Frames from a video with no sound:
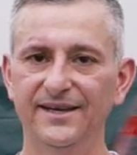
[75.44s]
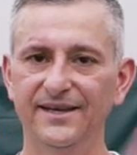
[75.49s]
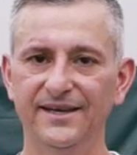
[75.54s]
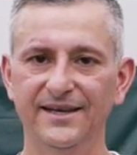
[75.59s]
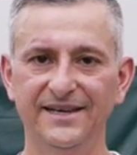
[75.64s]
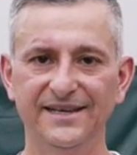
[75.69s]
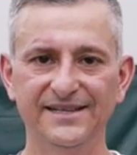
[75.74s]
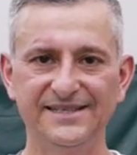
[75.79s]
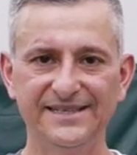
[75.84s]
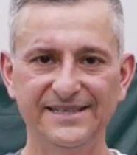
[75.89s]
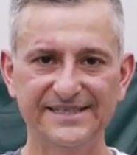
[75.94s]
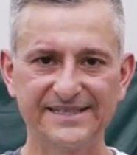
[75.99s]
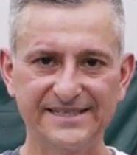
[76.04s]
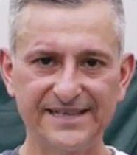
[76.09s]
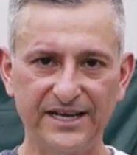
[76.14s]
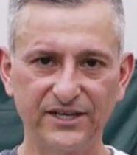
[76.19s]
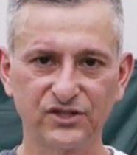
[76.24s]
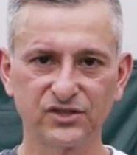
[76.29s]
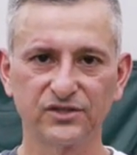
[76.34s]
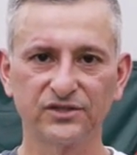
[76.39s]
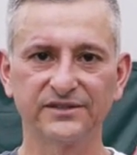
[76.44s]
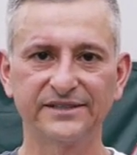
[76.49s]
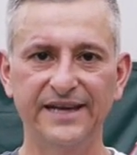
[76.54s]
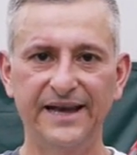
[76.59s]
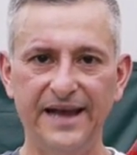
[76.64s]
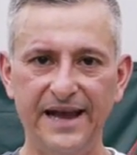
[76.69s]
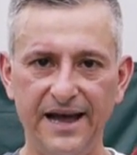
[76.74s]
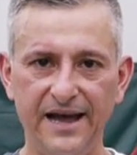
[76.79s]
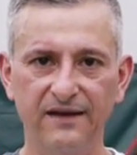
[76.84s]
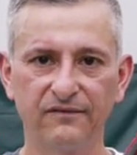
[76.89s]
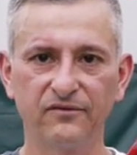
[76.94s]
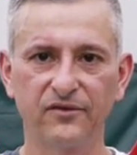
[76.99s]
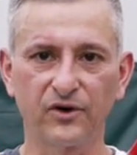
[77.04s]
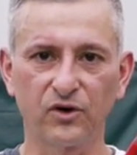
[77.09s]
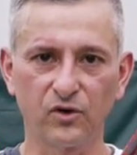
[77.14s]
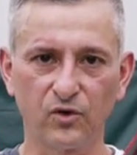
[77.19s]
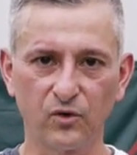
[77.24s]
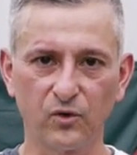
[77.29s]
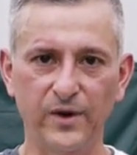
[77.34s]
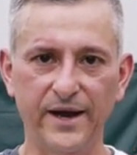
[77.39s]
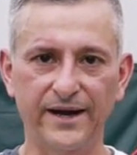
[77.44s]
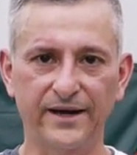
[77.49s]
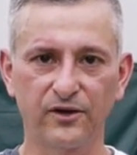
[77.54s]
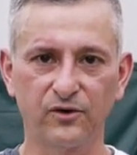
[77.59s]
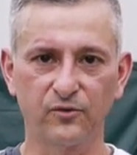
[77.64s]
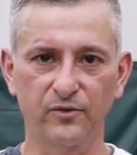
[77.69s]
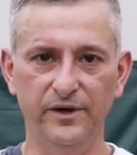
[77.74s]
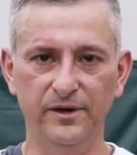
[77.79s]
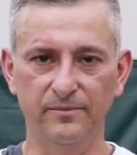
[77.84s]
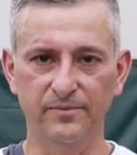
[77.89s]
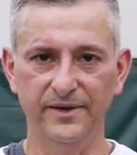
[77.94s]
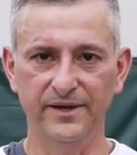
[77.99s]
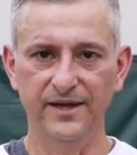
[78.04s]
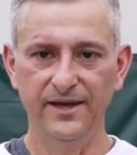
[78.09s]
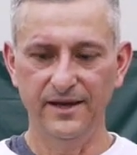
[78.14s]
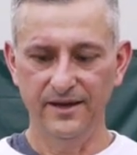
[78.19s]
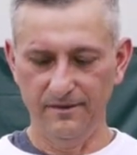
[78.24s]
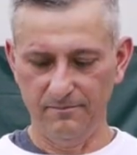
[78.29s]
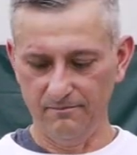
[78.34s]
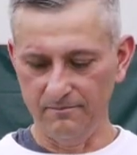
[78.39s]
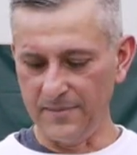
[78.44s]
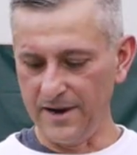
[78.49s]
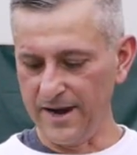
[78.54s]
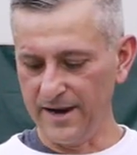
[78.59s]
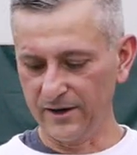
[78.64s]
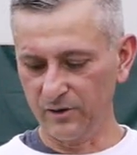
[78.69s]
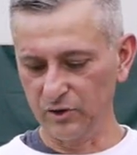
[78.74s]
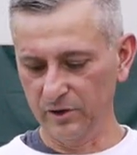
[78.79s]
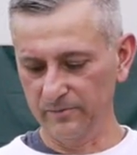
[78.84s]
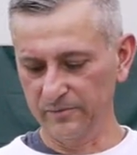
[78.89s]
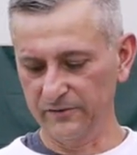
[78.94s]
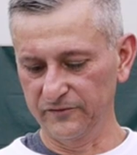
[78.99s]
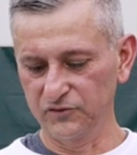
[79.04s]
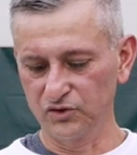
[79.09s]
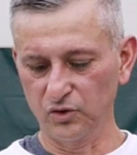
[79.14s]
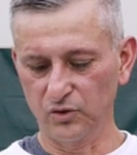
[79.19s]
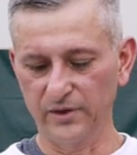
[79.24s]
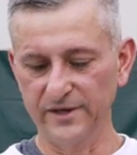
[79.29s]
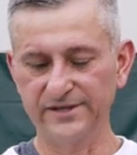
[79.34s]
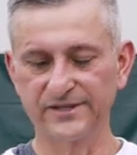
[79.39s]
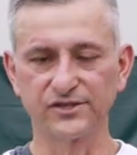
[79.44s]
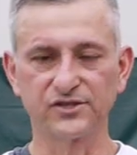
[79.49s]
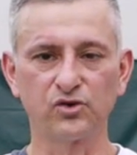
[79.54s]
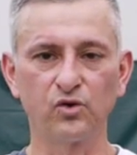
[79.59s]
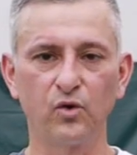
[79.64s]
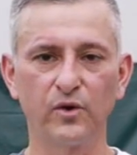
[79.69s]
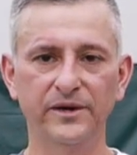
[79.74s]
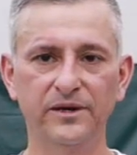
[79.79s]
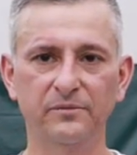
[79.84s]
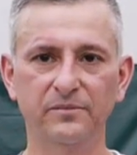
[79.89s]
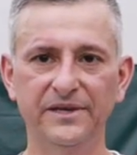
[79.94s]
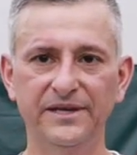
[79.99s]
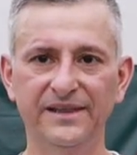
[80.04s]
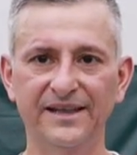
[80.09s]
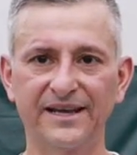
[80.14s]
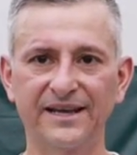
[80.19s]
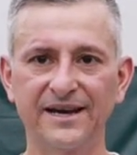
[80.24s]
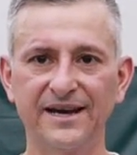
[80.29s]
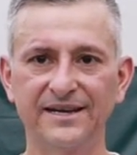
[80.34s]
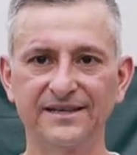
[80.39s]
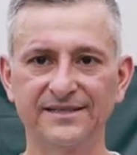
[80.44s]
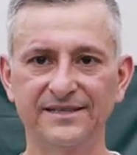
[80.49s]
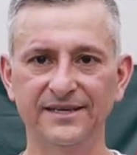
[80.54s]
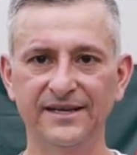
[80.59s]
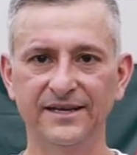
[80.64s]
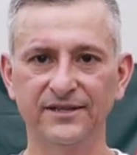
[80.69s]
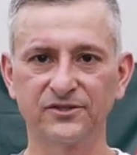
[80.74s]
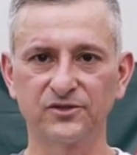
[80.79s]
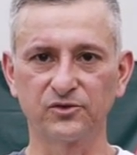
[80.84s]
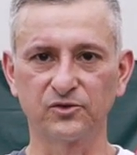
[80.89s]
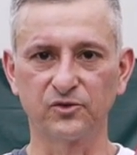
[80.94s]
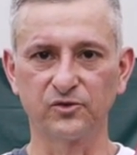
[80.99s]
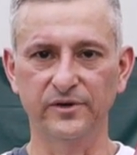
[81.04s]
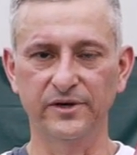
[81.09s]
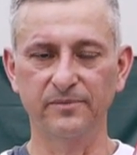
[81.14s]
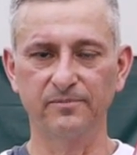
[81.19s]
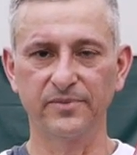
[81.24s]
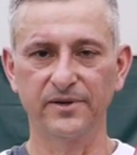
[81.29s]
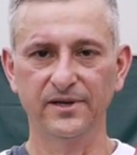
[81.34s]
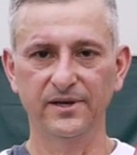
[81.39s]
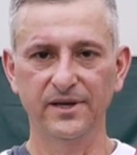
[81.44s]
It is essential to have the correct grip. My grip of choice is going to be the continental grip.